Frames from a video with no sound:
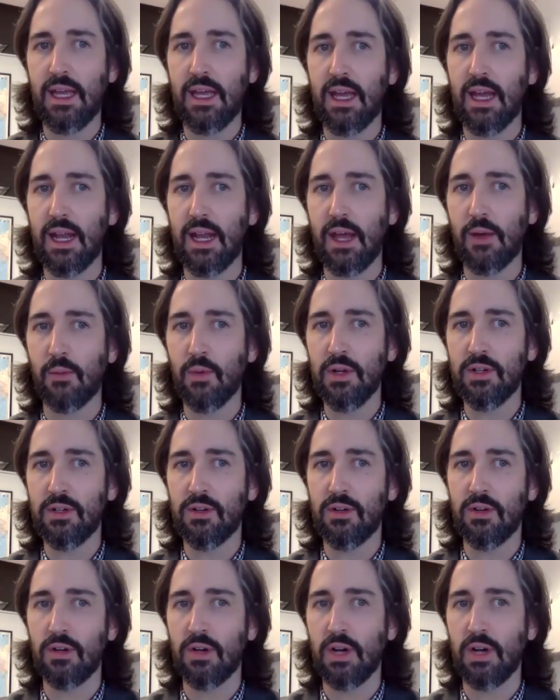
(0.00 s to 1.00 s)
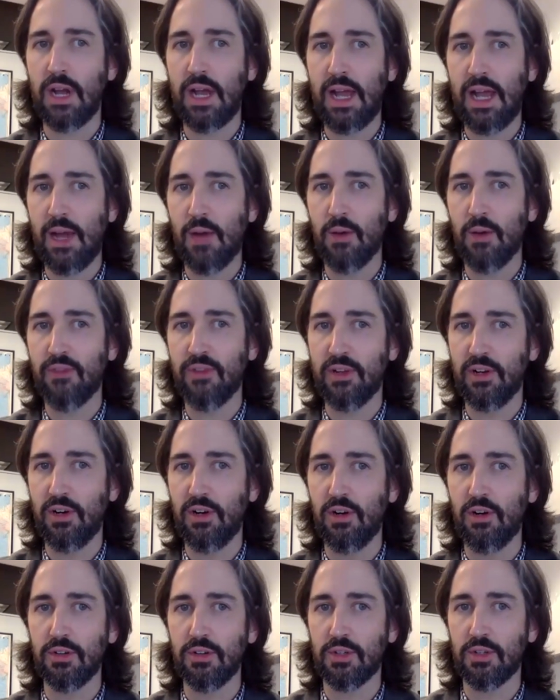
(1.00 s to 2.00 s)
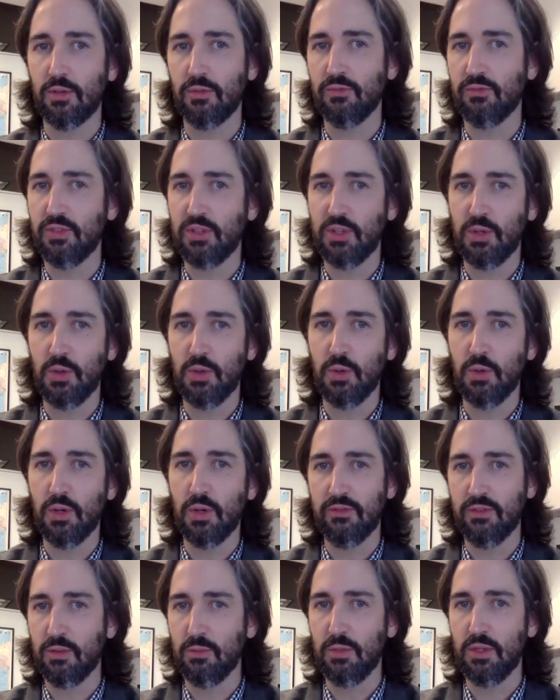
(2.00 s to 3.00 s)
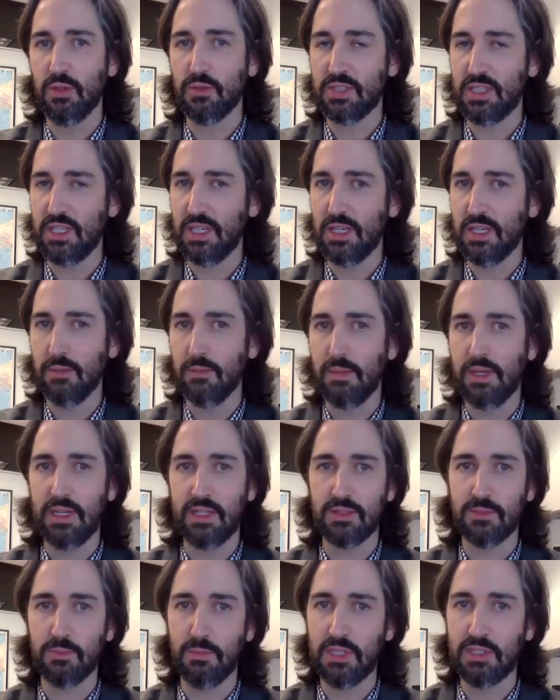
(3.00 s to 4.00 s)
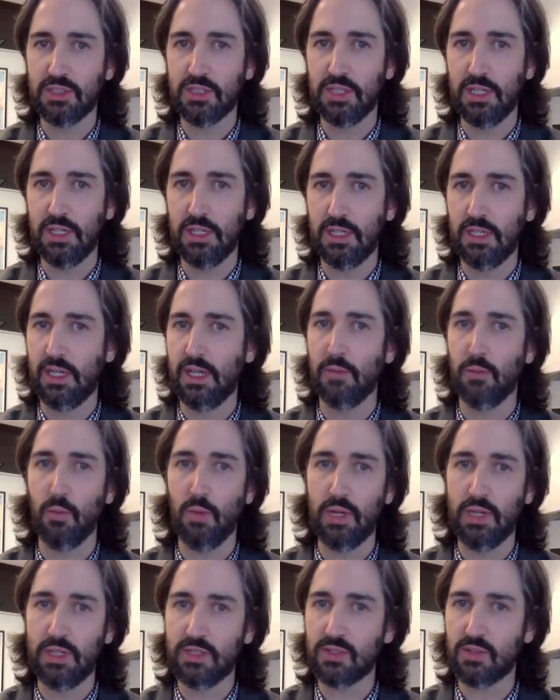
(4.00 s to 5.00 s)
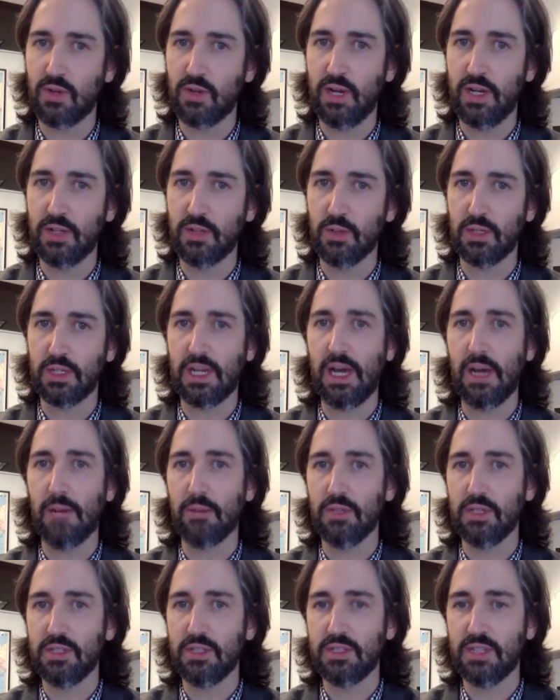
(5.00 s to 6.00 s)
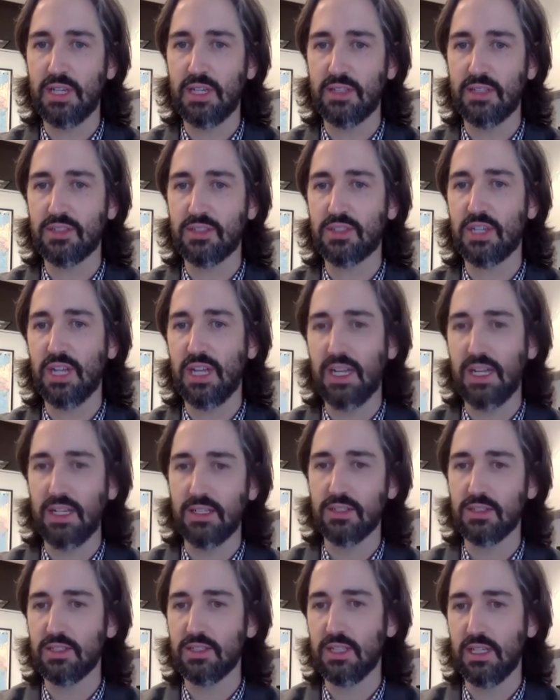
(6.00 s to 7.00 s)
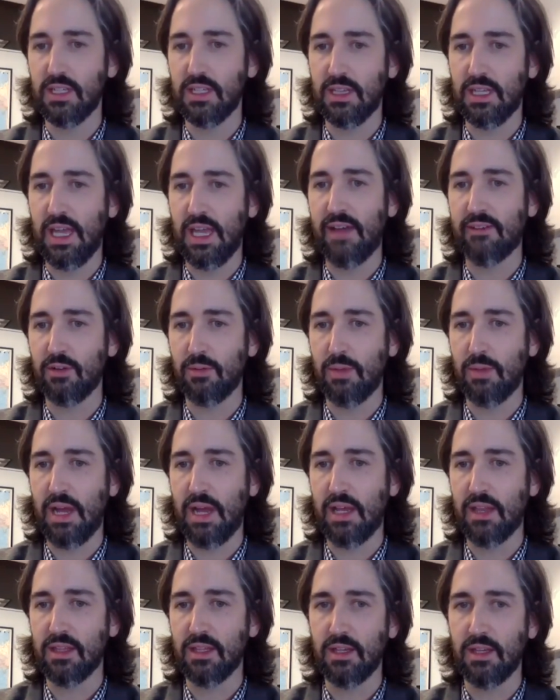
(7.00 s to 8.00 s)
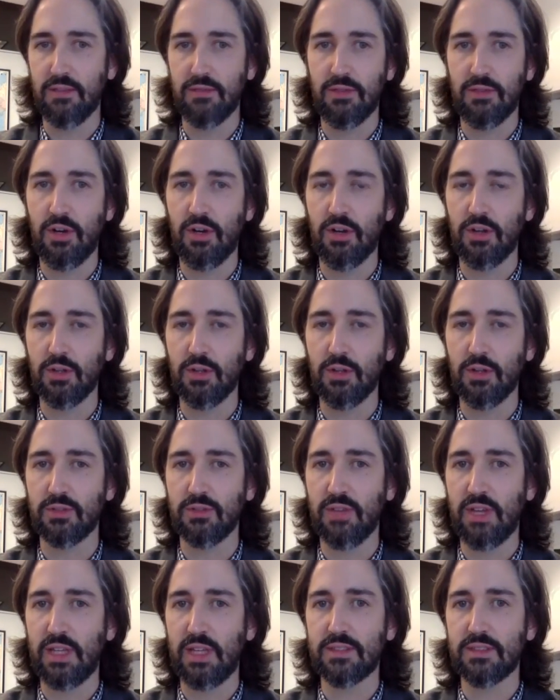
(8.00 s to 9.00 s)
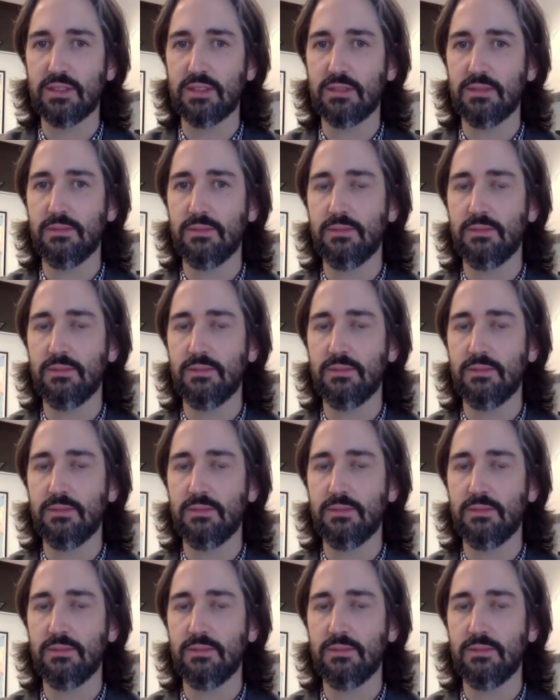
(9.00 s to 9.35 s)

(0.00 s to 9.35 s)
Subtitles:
And I wonder how, if at all, your view of the museum and its mission and what it's trying to accomplish has changed in the aftermath of all those events.